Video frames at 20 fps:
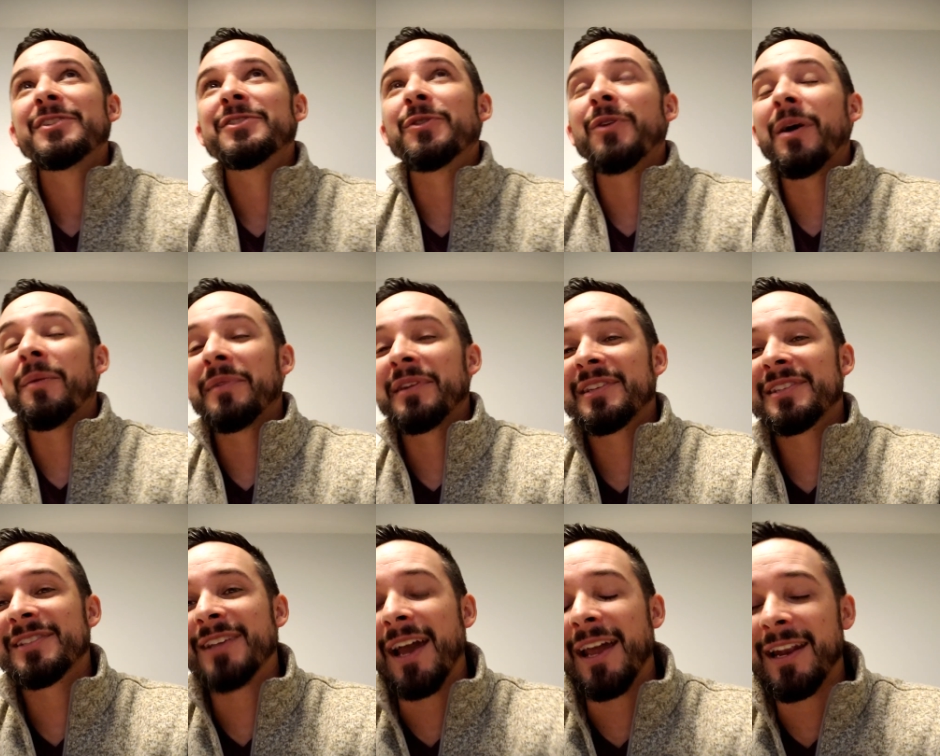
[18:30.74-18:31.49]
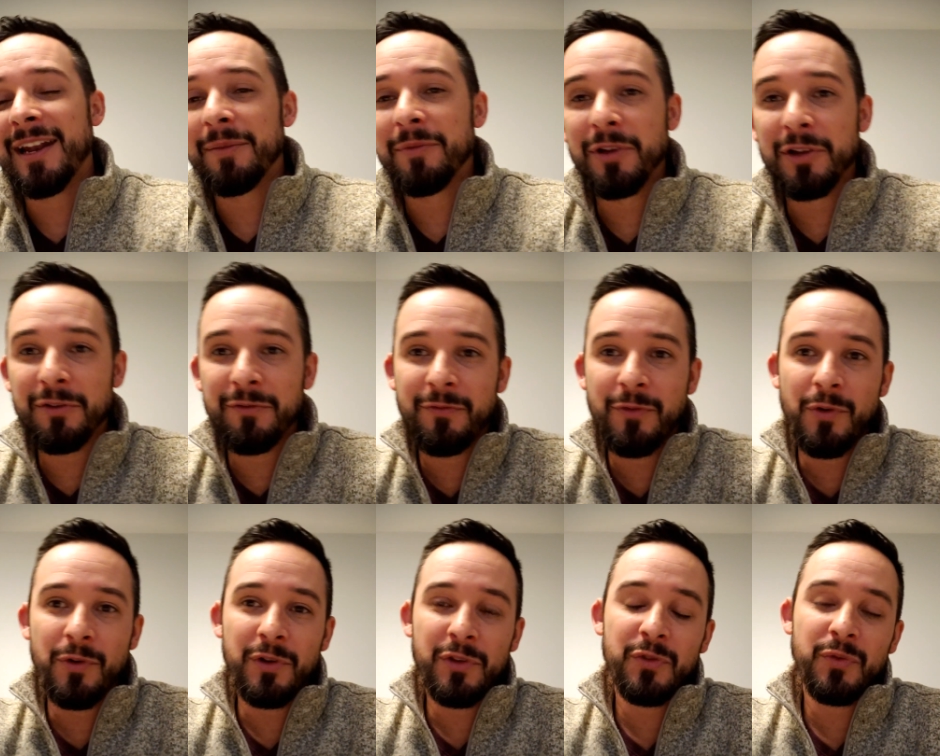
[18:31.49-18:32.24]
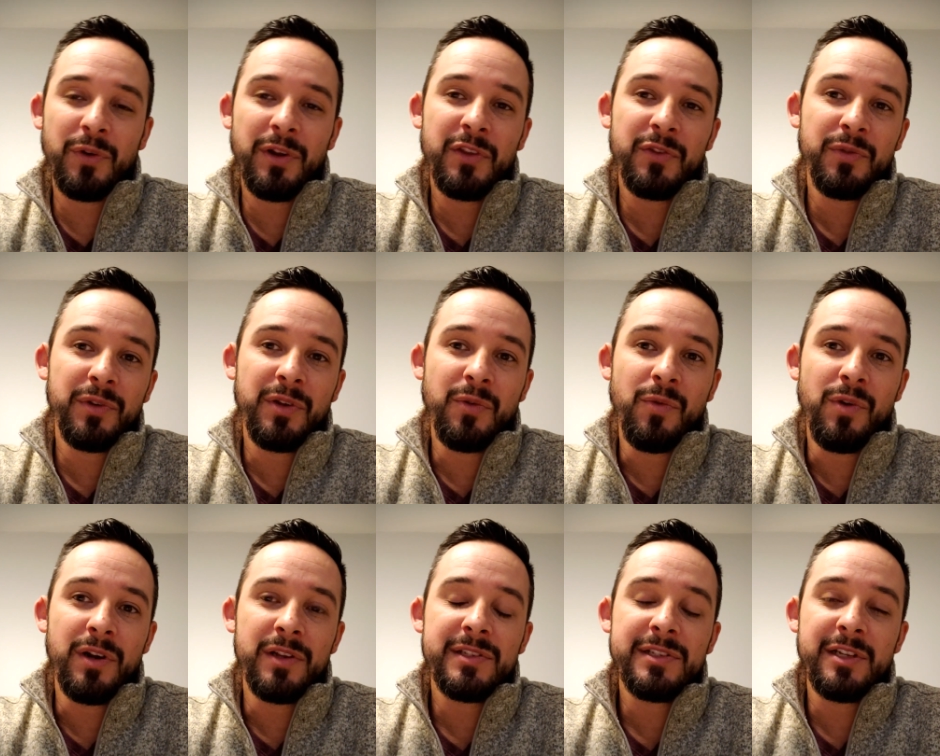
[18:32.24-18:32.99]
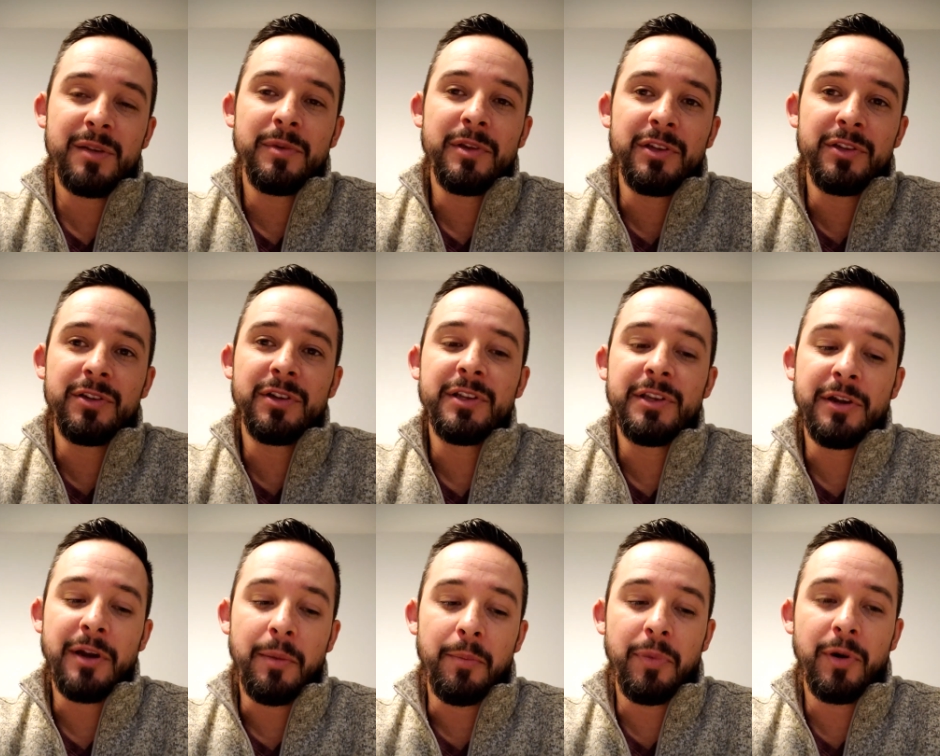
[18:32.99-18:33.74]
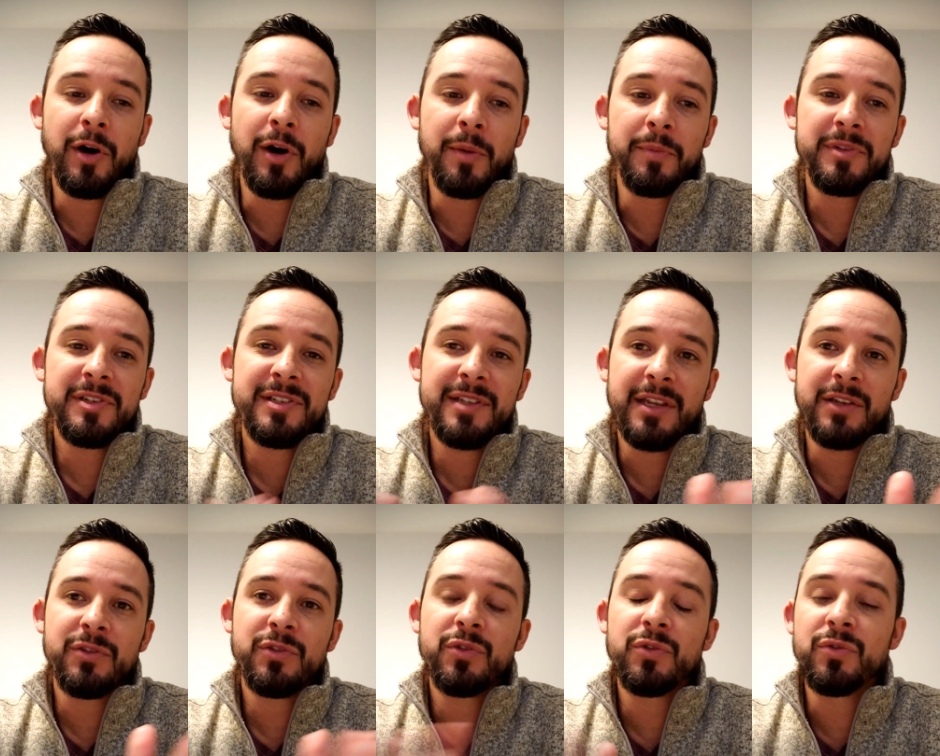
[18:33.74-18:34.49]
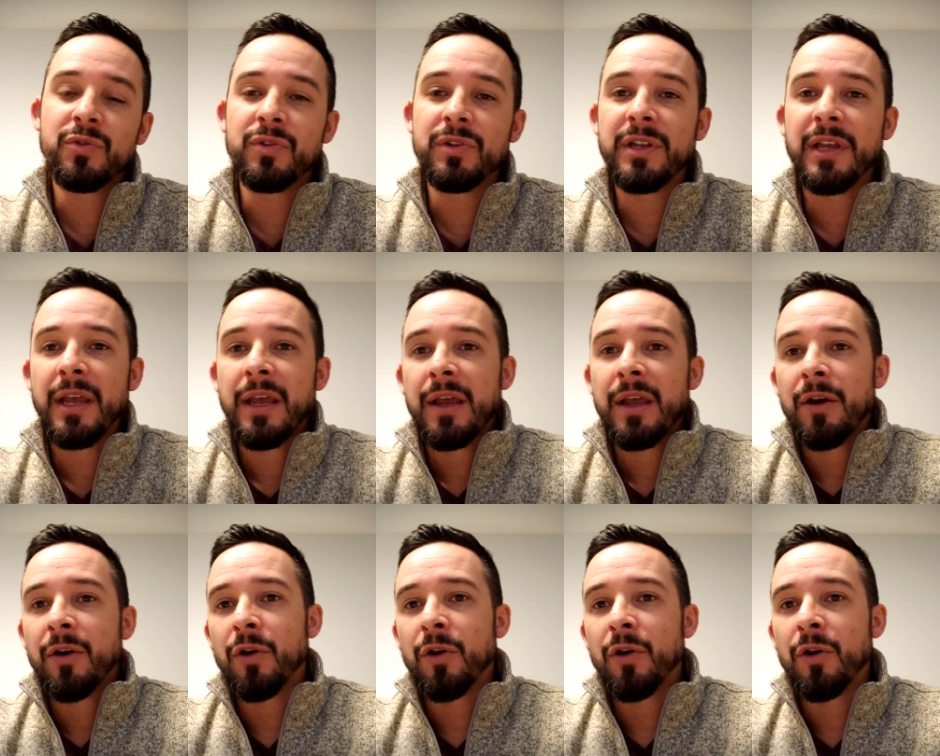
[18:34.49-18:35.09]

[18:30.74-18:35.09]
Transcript: So I'm excited. I'm looking forward to 2021. It's going to be a good year. I'm pumped. Stay tuned.